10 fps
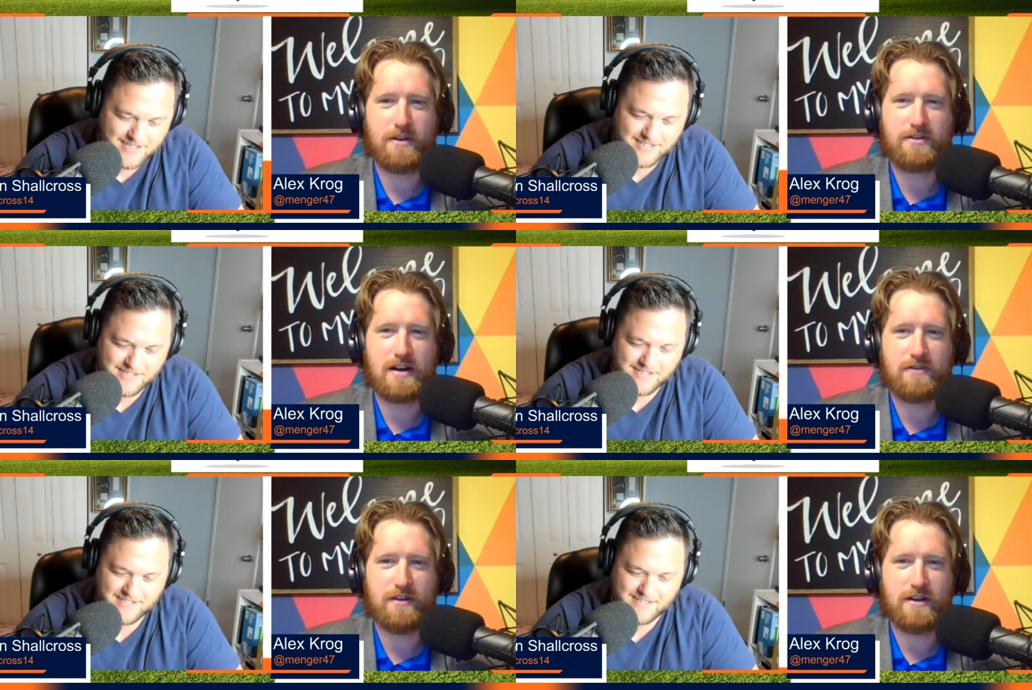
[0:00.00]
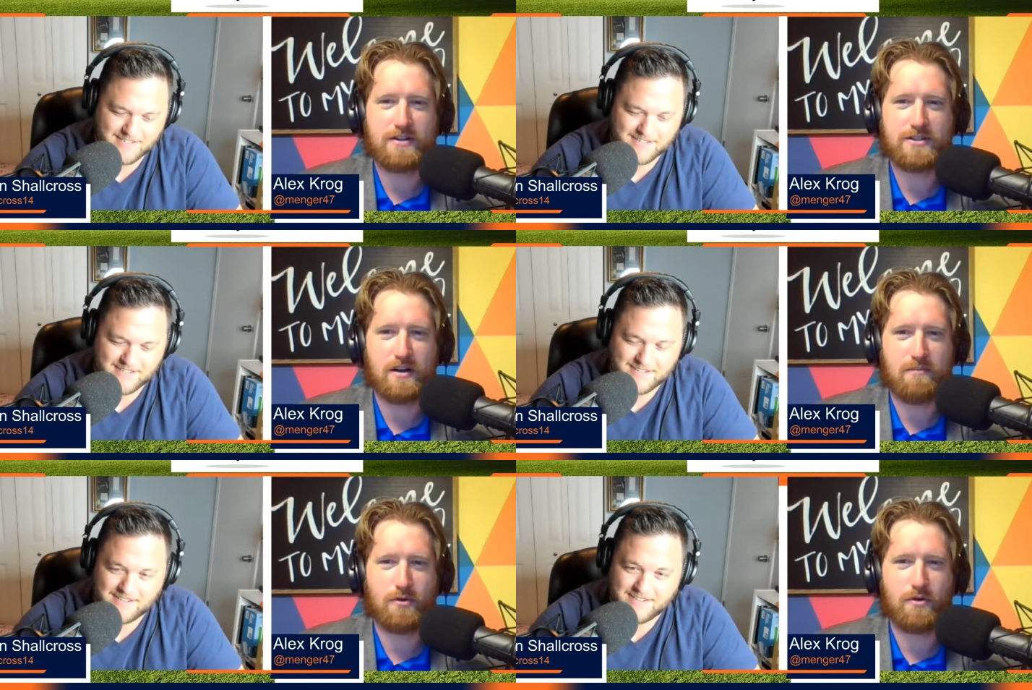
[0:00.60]
Speaker 1: that drafted Nick
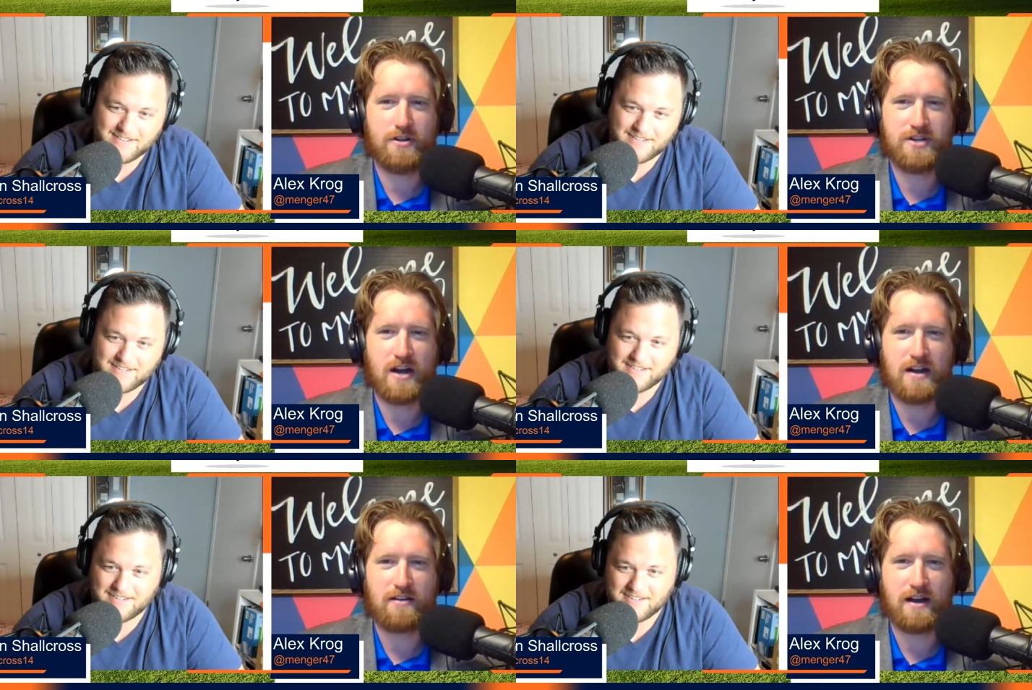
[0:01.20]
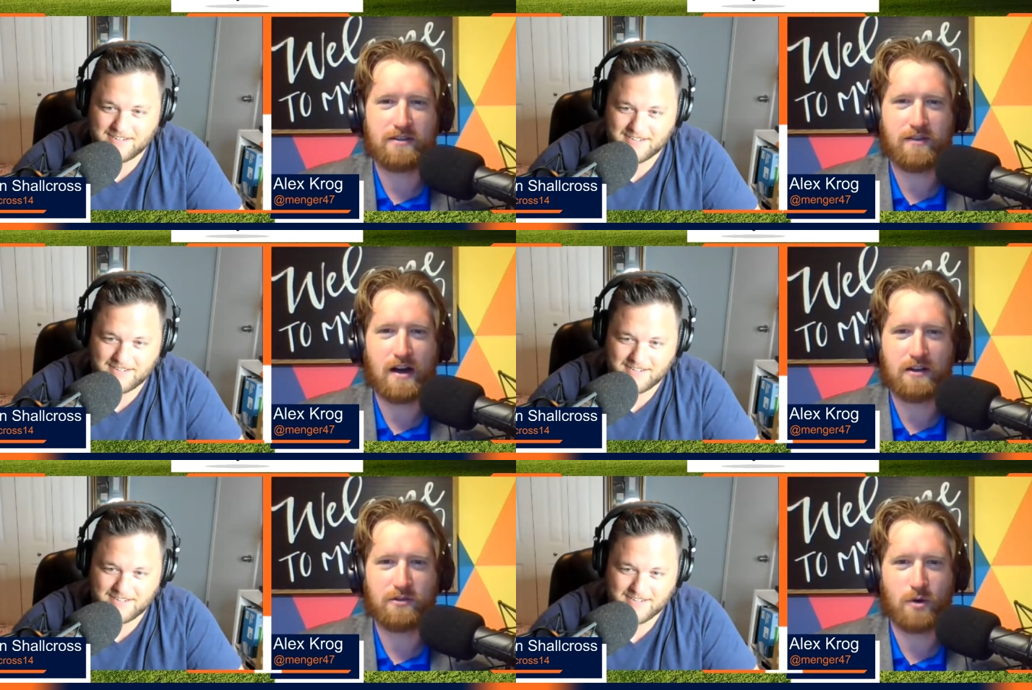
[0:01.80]
Chubb poured a giant glass of
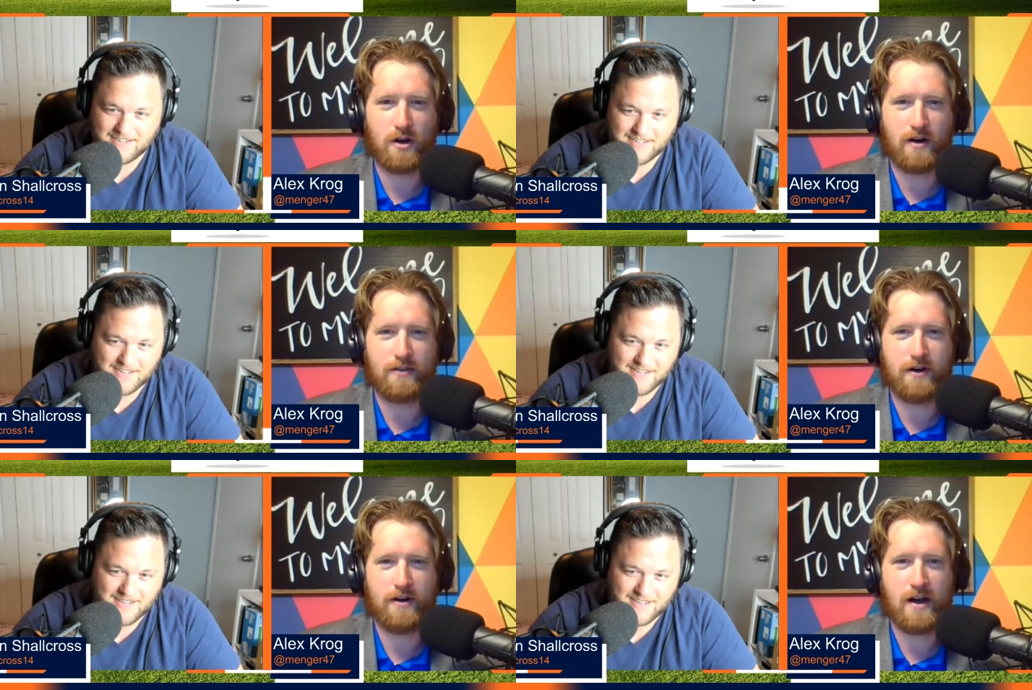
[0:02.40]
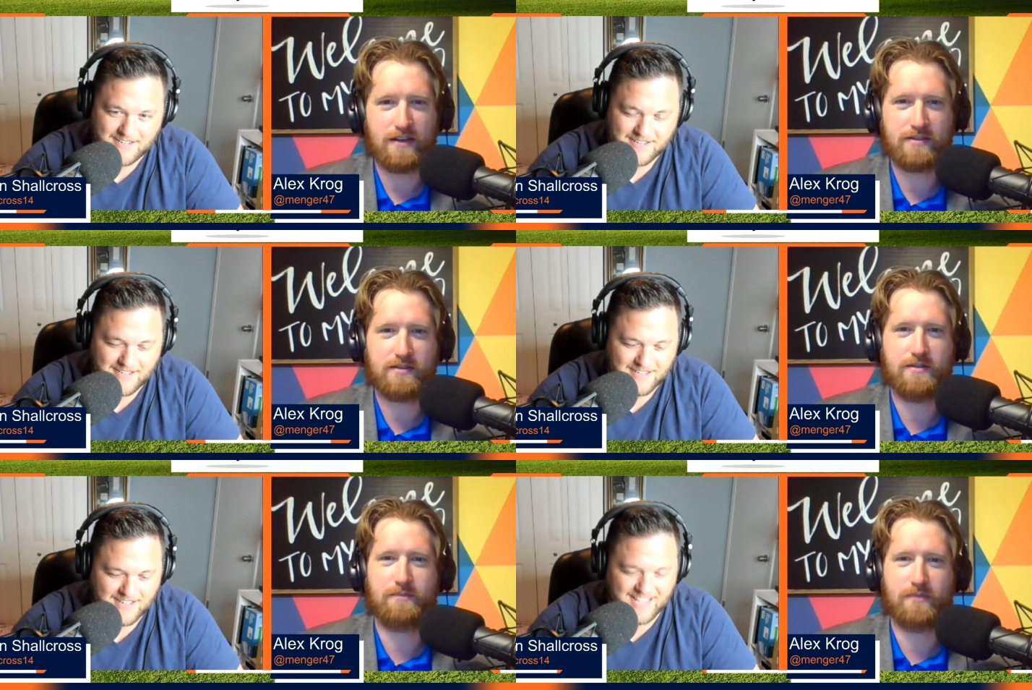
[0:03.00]
ice water on their
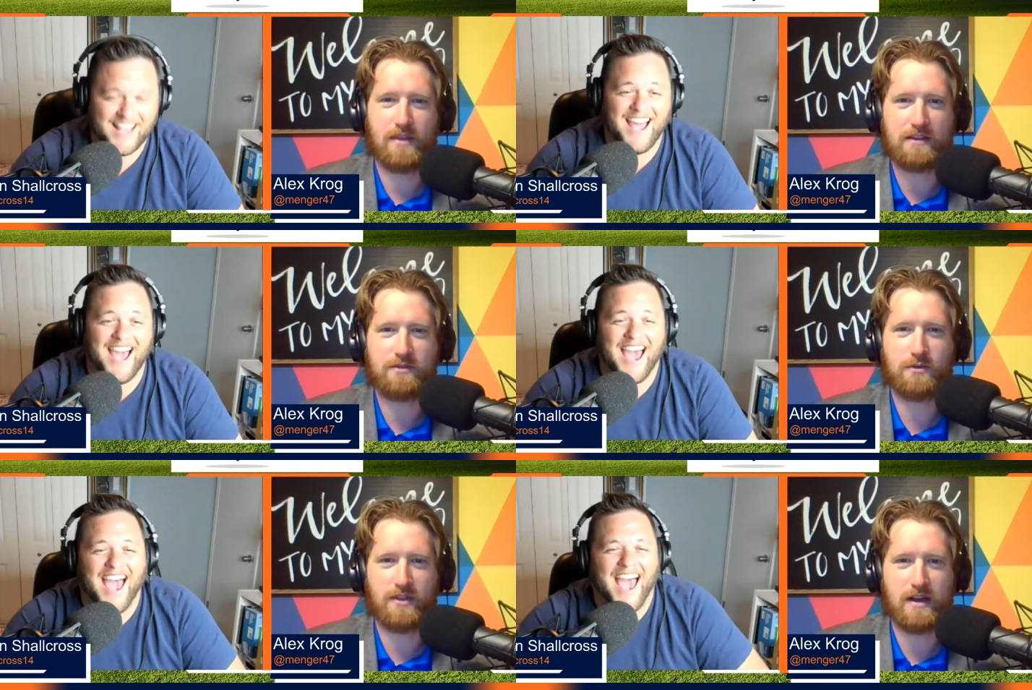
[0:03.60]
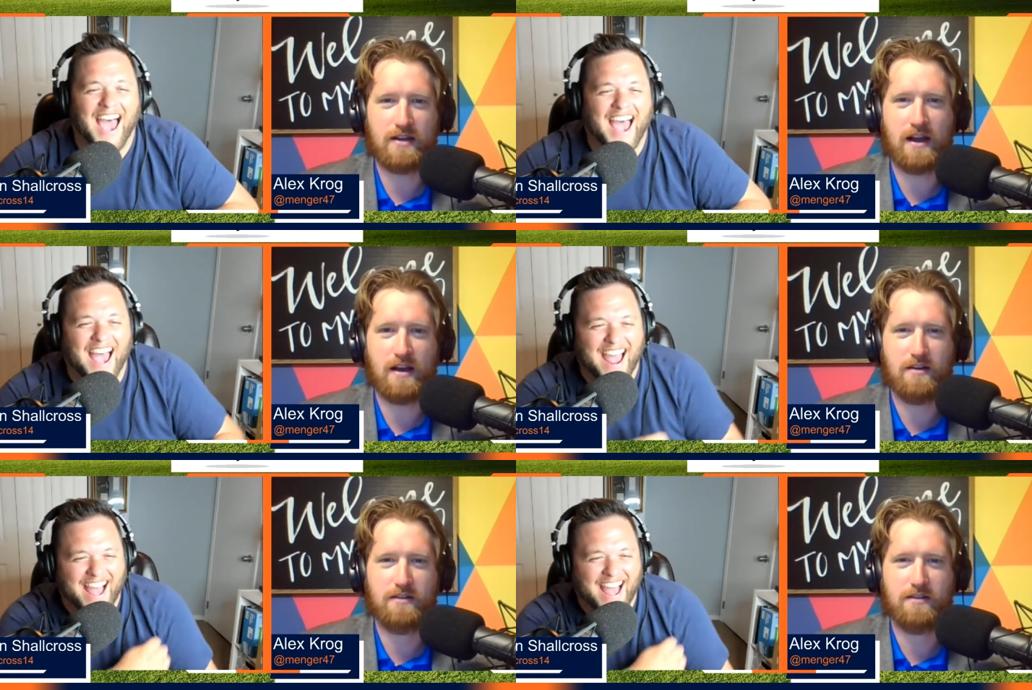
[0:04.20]
nuts. That's what they did.